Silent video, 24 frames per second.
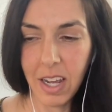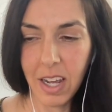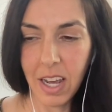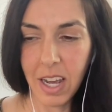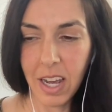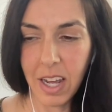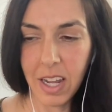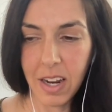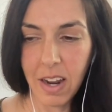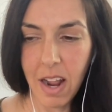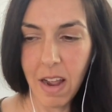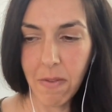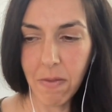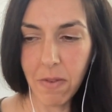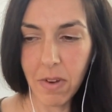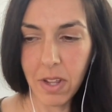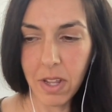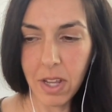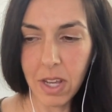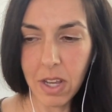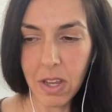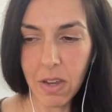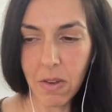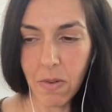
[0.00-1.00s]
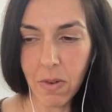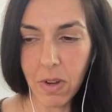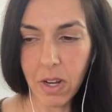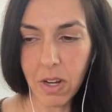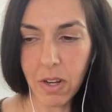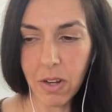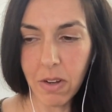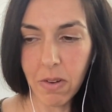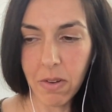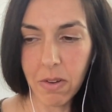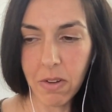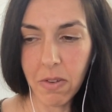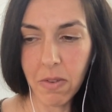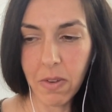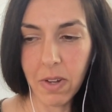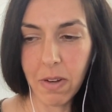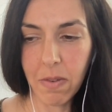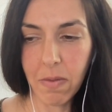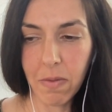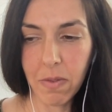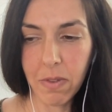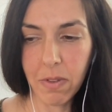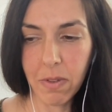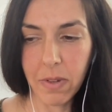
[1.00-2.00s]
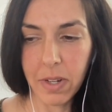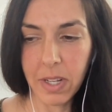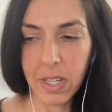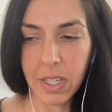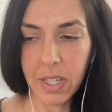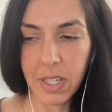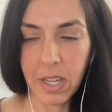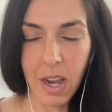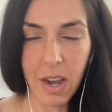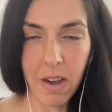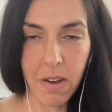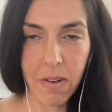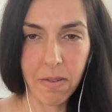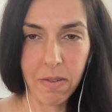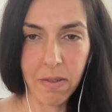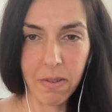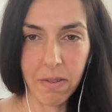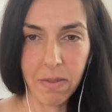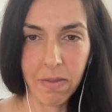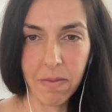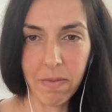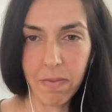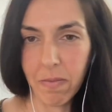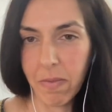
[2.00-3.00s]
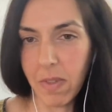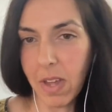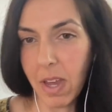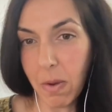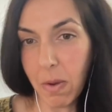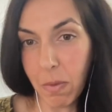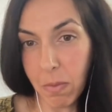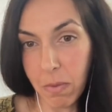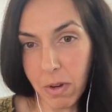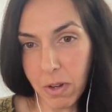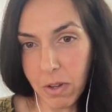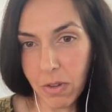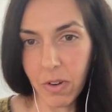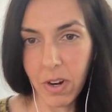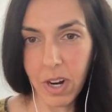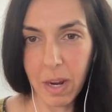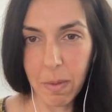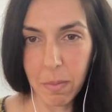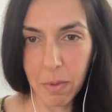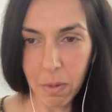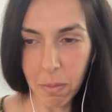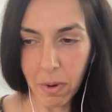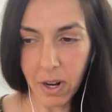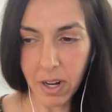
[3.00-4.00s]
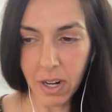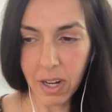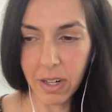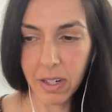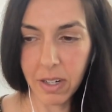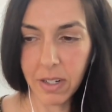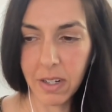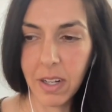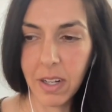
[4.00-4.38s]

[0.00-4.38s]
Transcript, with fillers: and everything you can do to influence how they describe your product.